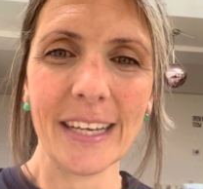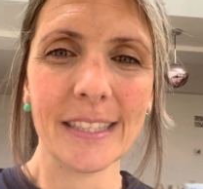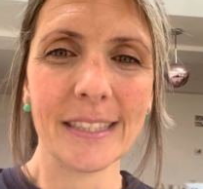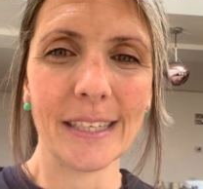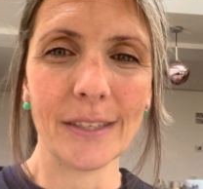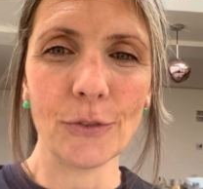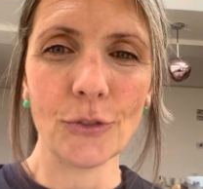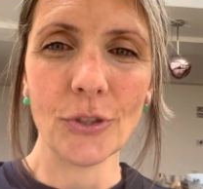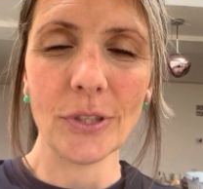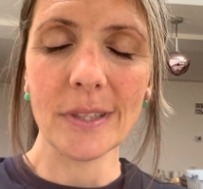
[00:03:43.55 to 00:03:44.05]

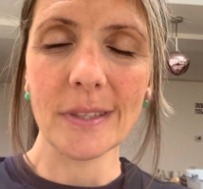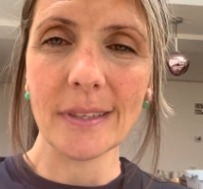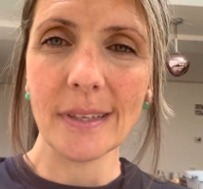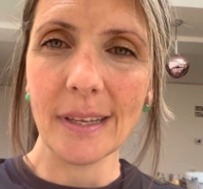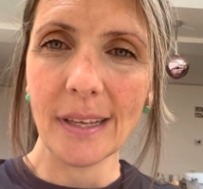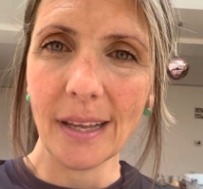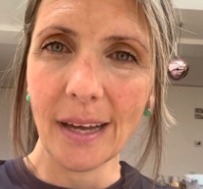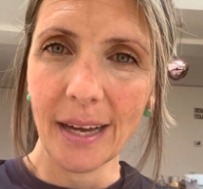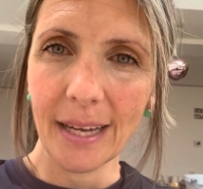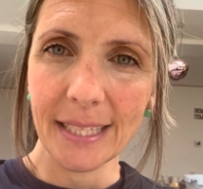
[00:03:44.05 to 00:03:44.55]
So just
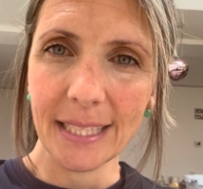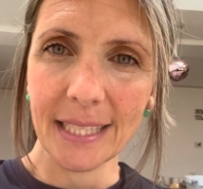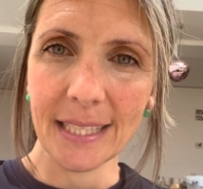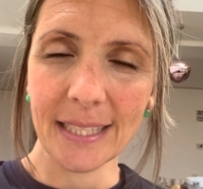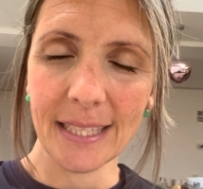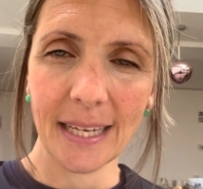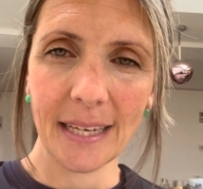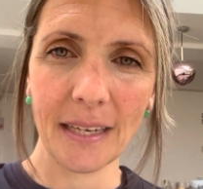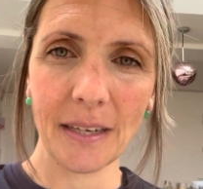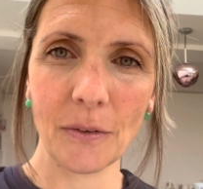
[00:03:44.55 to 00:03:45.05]
lie
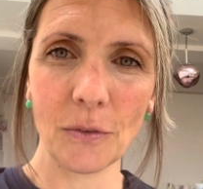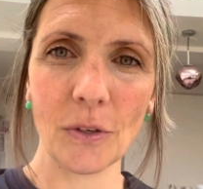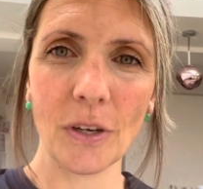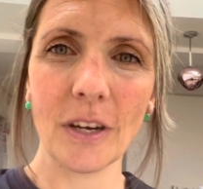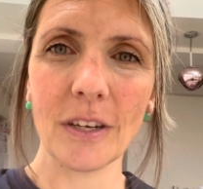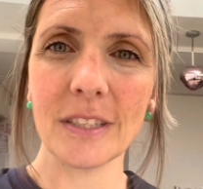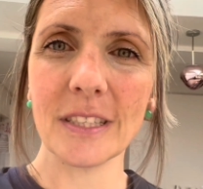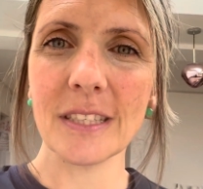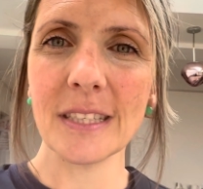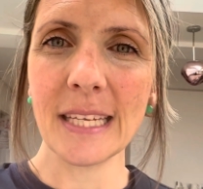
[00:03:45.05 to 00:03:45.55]
it out
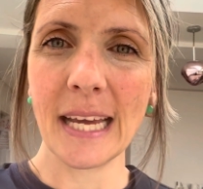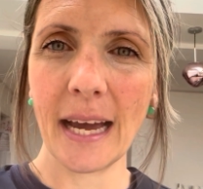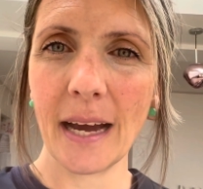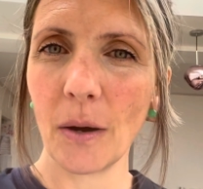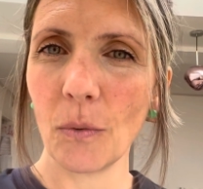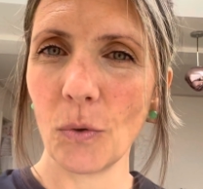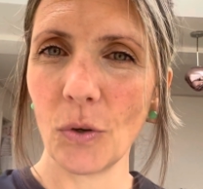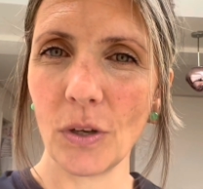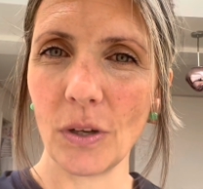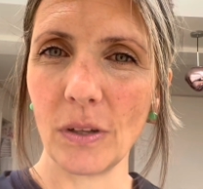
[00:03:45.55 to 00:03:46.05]
on a
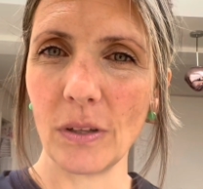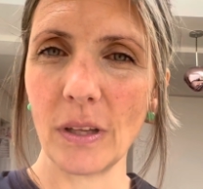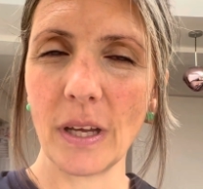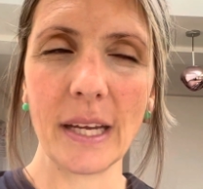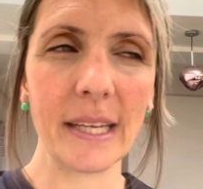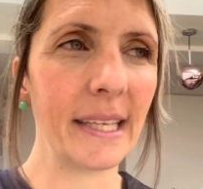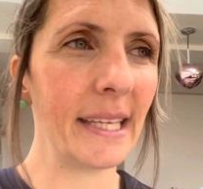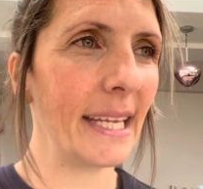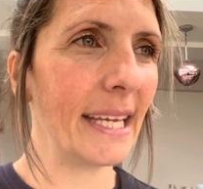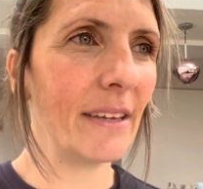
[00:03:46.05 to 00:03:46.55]
towel
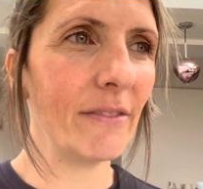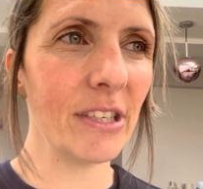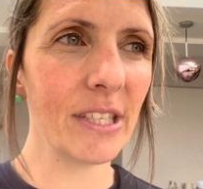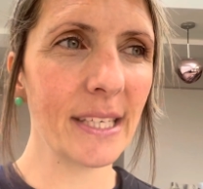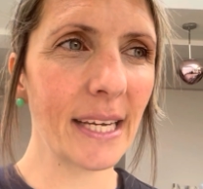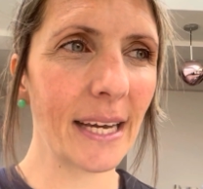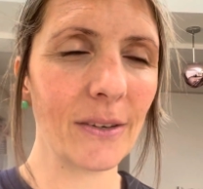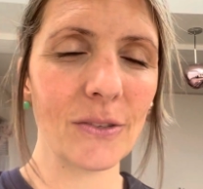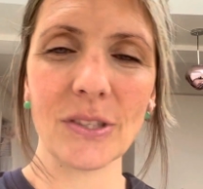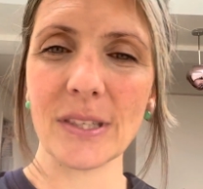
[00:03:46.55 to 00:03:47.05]
and leave it
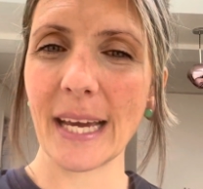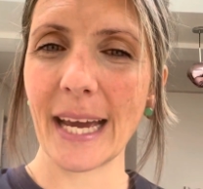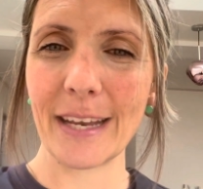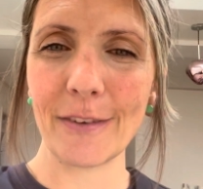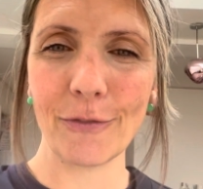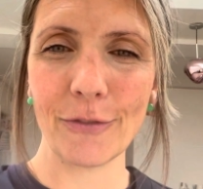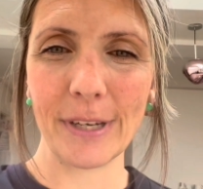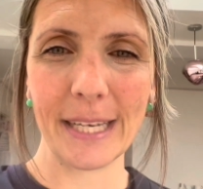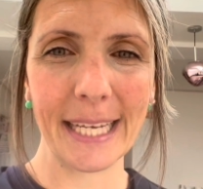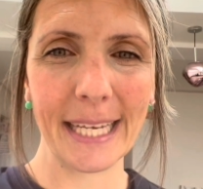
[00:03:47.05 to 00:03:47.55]
outside
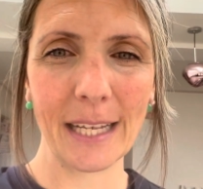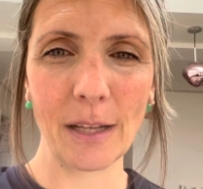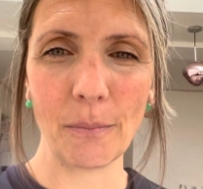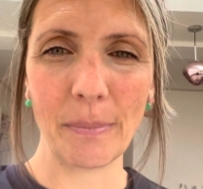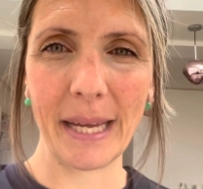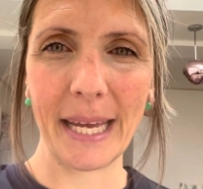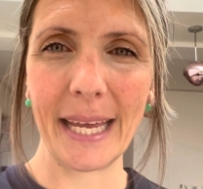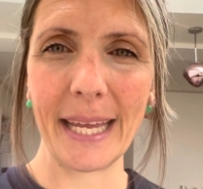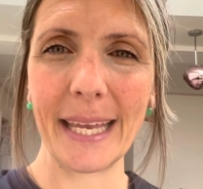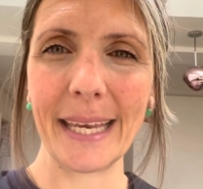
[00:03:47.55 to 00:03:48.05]
for a little
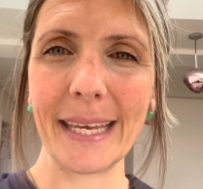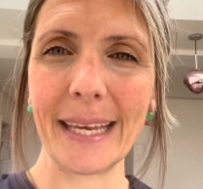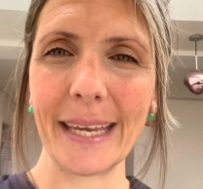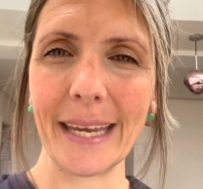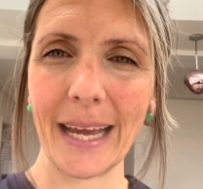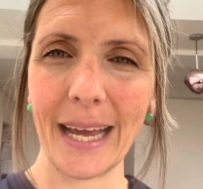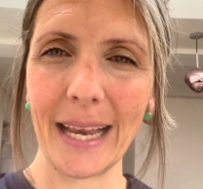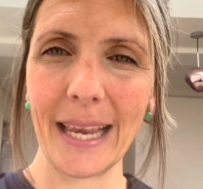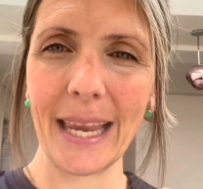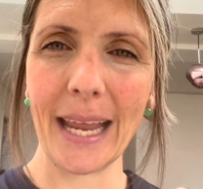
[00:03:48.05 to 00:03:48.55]
bit, and
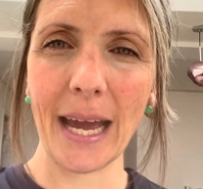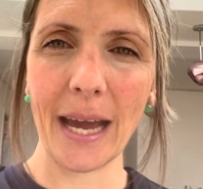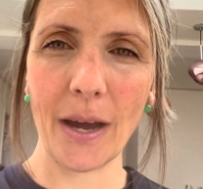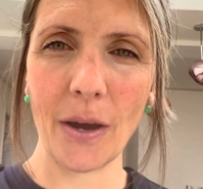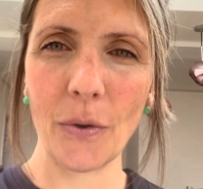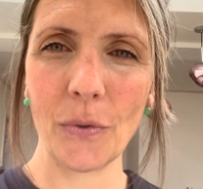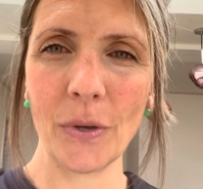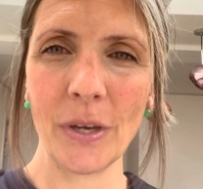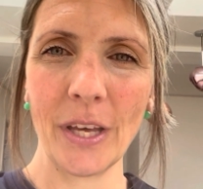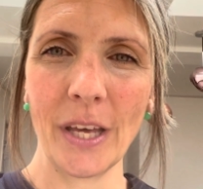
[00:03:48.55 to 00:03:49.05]

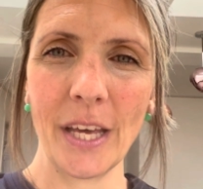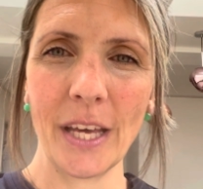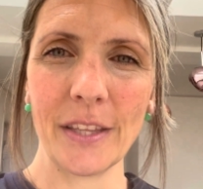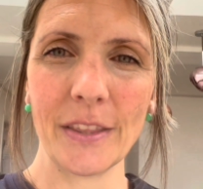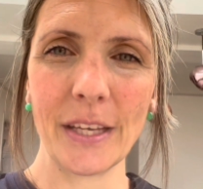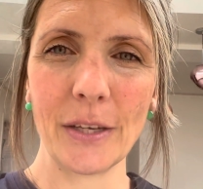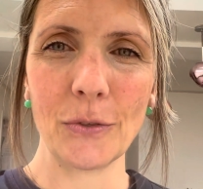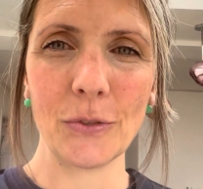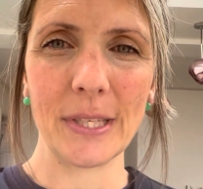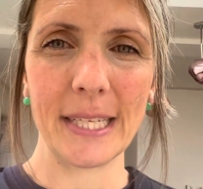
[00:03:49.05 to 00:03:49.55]
allow
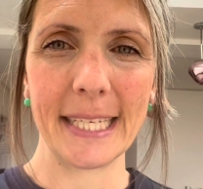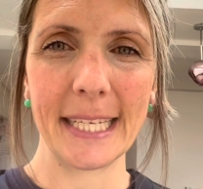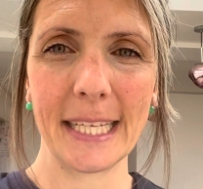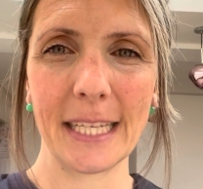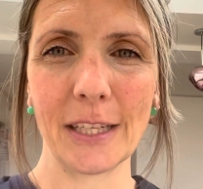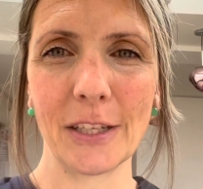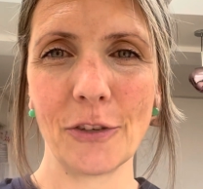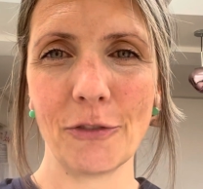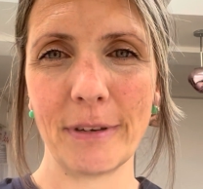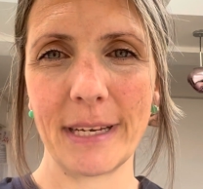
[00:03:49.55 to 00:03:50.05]
those
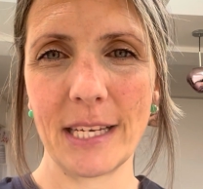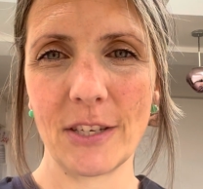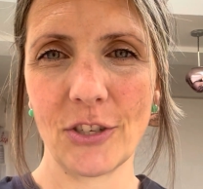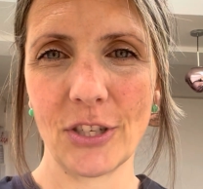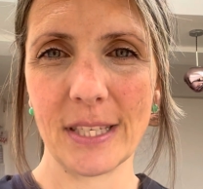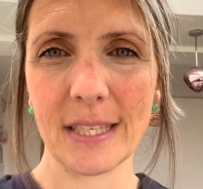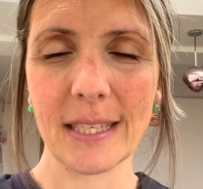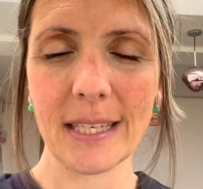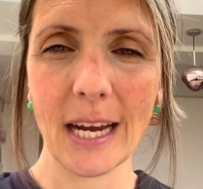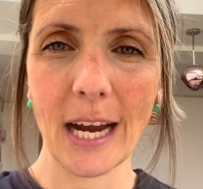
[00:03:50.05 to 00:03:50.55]
little
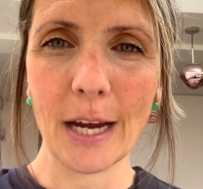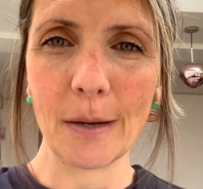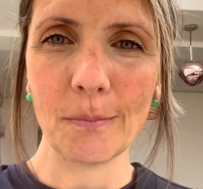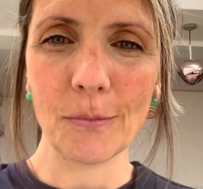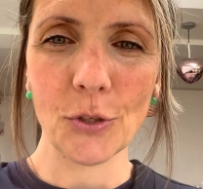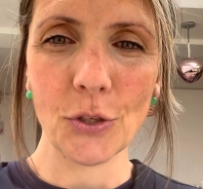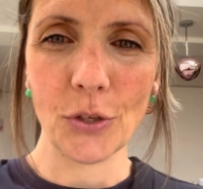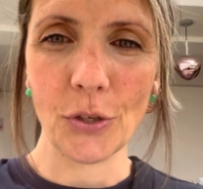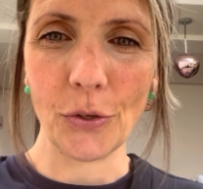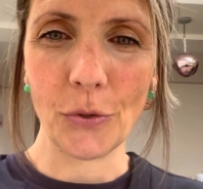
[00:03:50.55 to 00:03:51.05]
creatures time
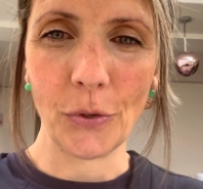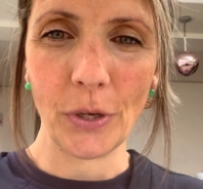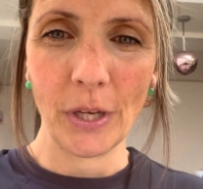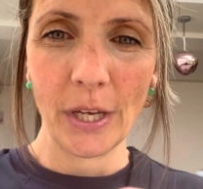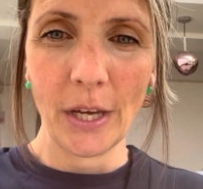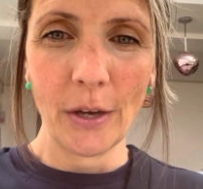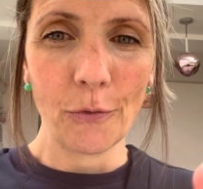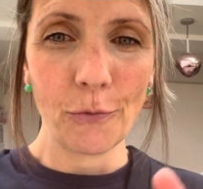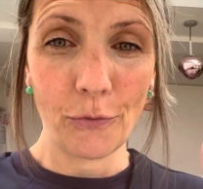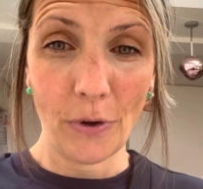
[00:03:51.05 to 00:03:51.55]
to
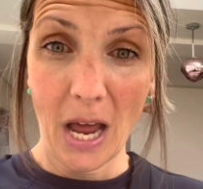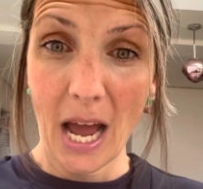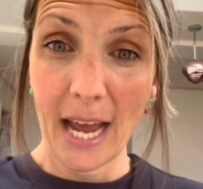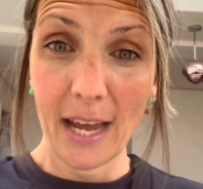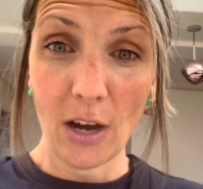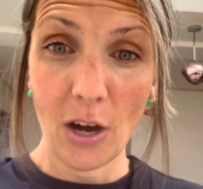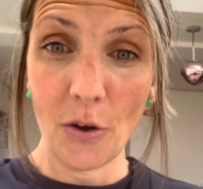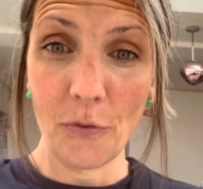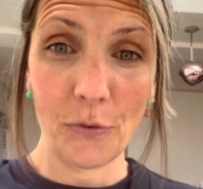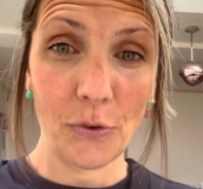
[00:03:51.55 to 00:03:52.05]
fly
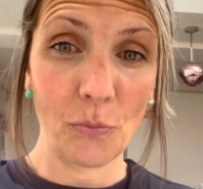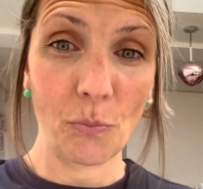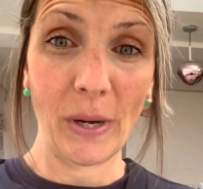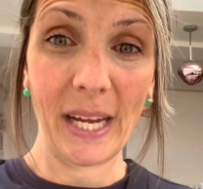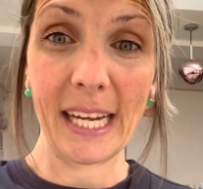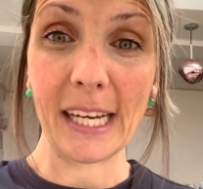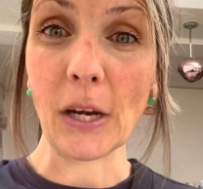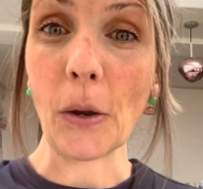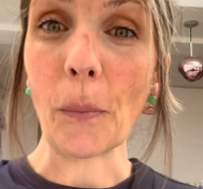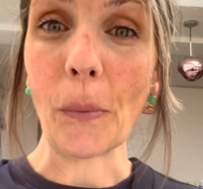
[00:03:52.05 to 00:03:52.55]
off and
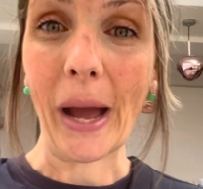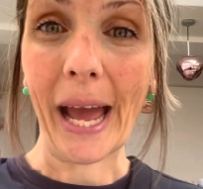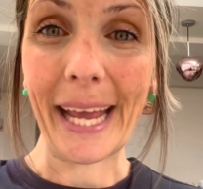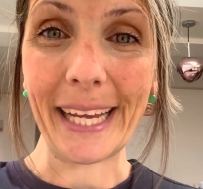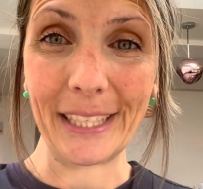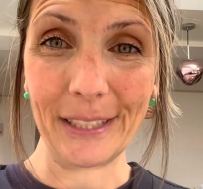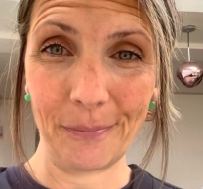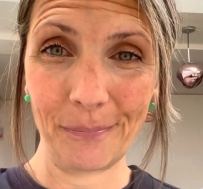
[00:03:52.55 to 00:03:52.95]
wiggle away.